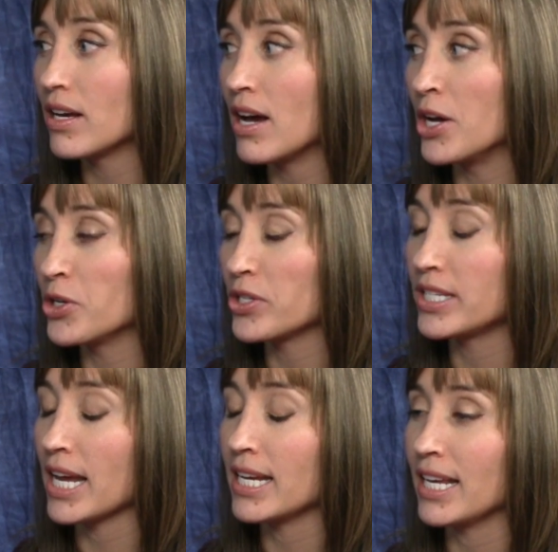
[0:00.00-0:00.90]

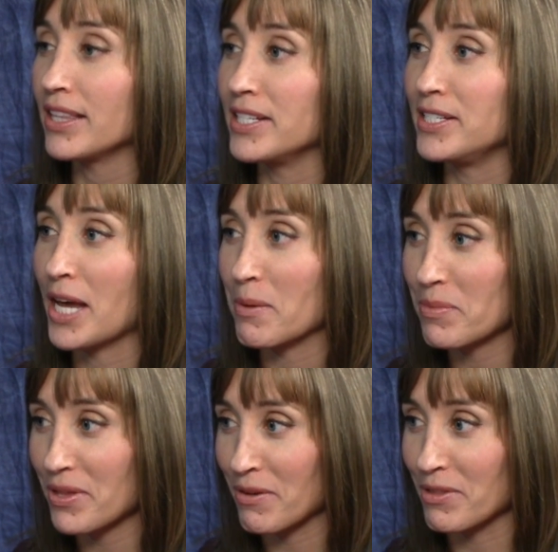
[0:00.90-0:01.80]
understanding the
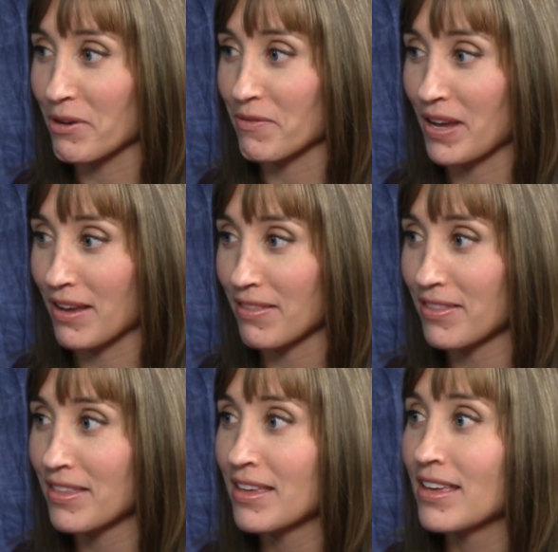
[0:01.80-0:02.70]
depth of their faith
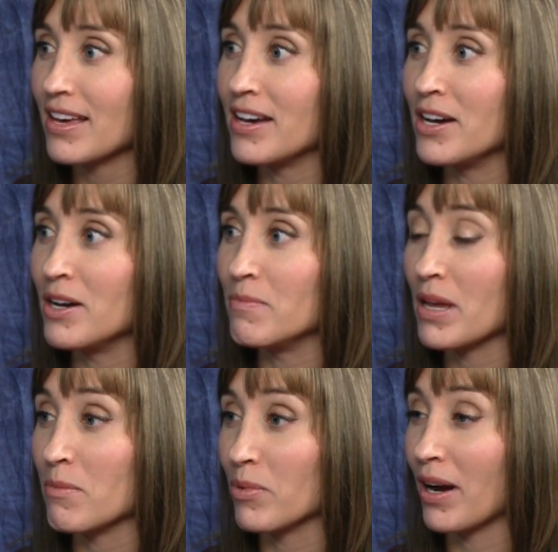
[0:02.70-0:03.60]
um,
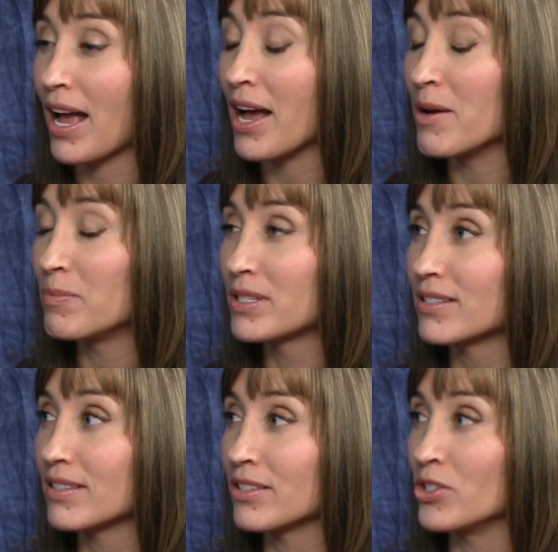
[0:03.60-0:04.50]
and
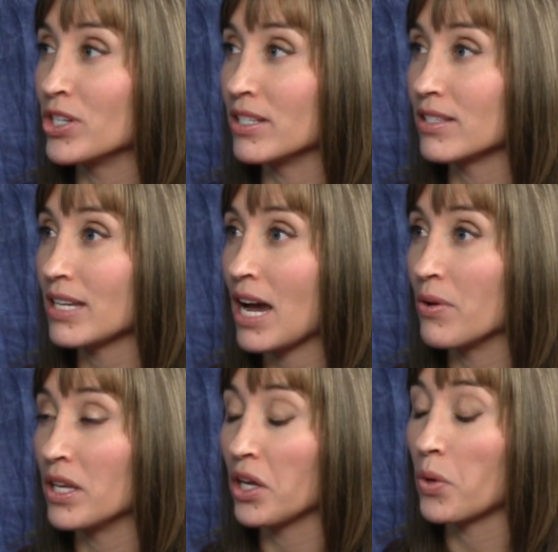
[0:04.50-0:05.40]
perhaps just how
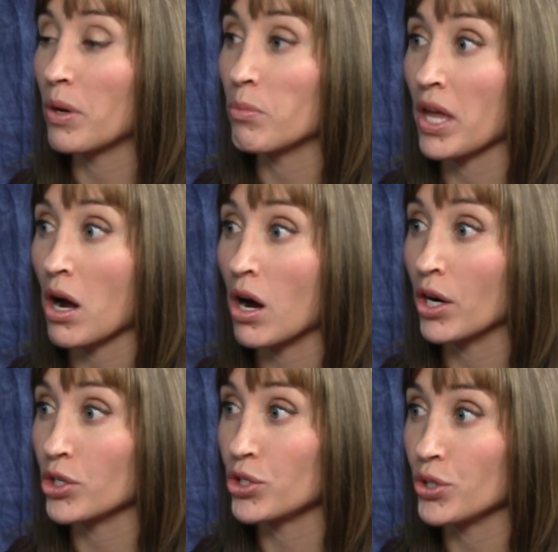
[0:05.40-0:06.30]
ill equipped they
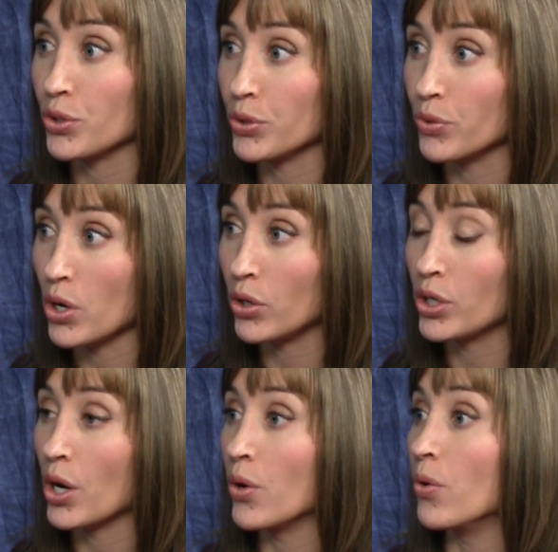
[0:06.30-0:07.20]
are to
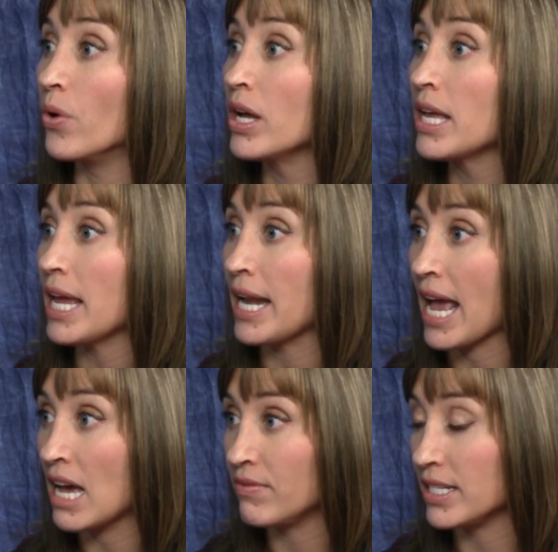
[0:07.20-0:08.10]
go and
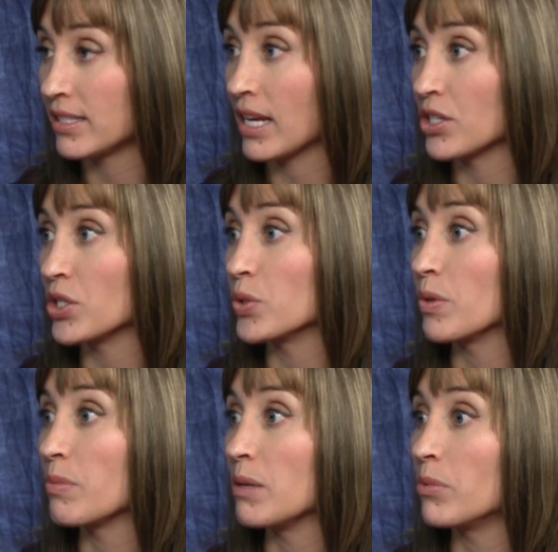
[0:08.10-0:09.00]
have discussions
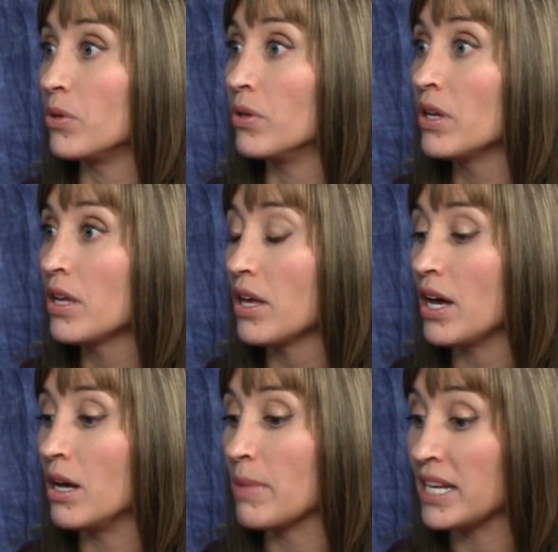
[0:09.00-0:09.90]
with people
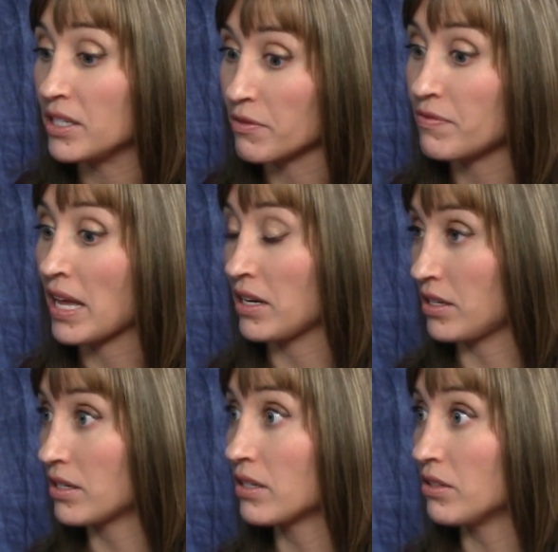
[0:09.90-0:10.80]
um, and
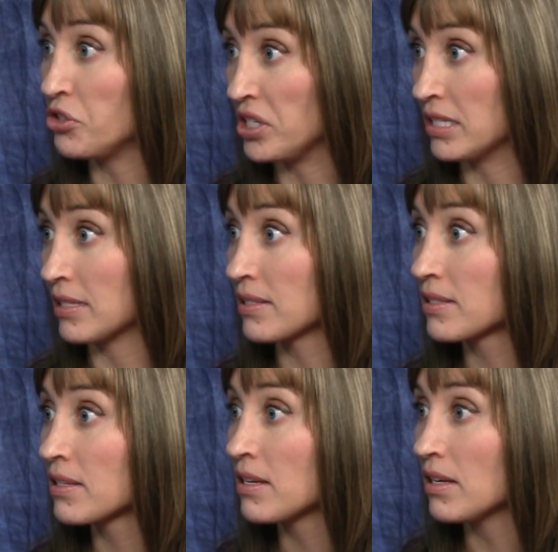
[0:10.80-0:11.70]
defend
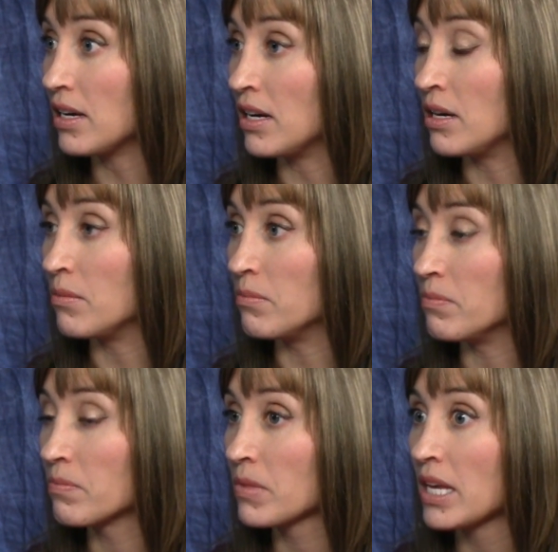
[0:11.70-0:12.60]
Jesus. Mm.
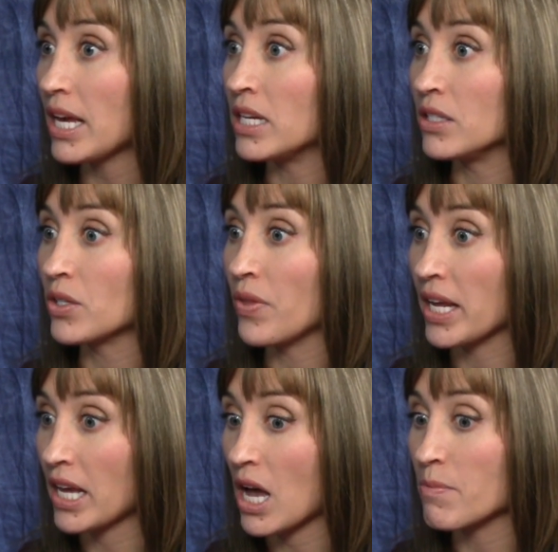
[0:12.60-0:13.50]
And so they
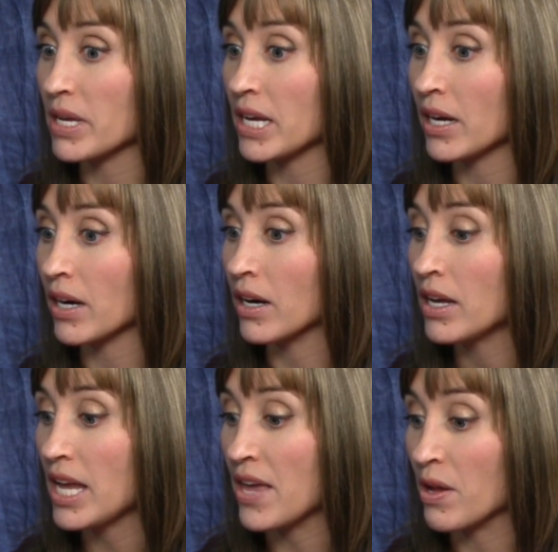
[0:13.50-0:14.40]
come here
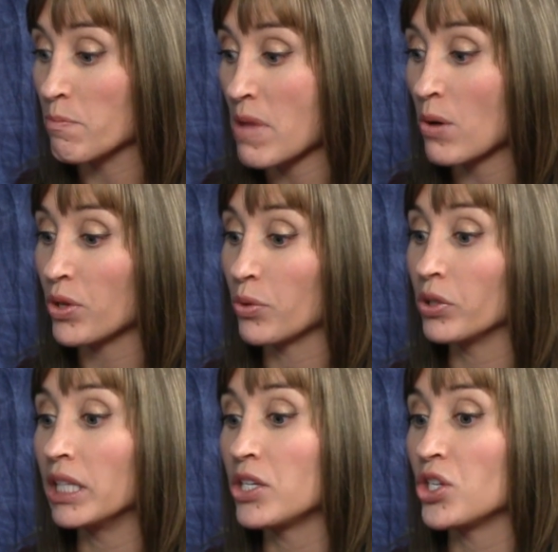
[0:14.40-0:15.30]
and they're met with a
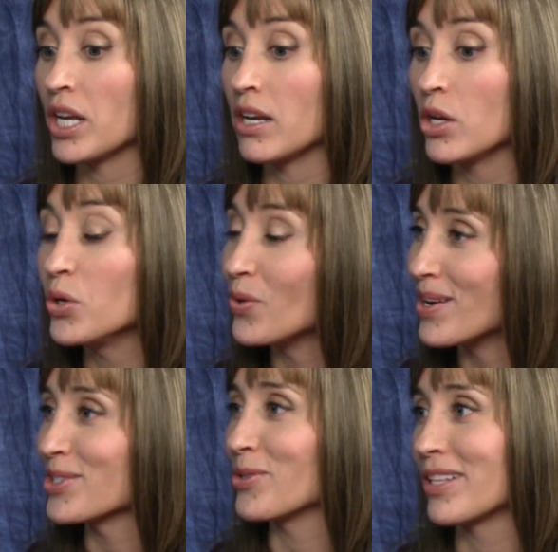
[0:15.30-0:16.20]
religion who
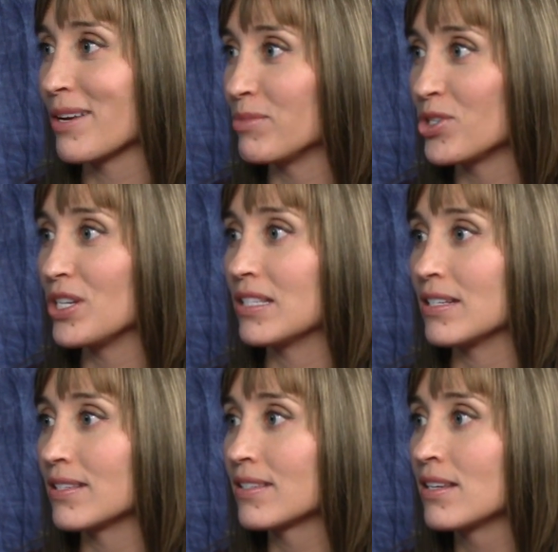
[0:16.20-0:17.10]
also claims
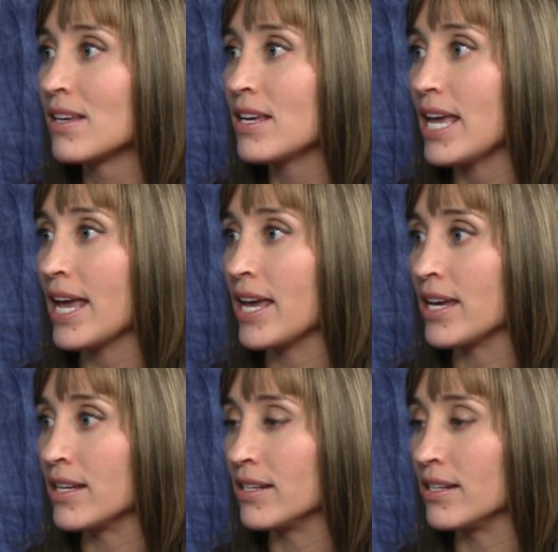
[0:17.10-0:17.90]
Jesus. And, and,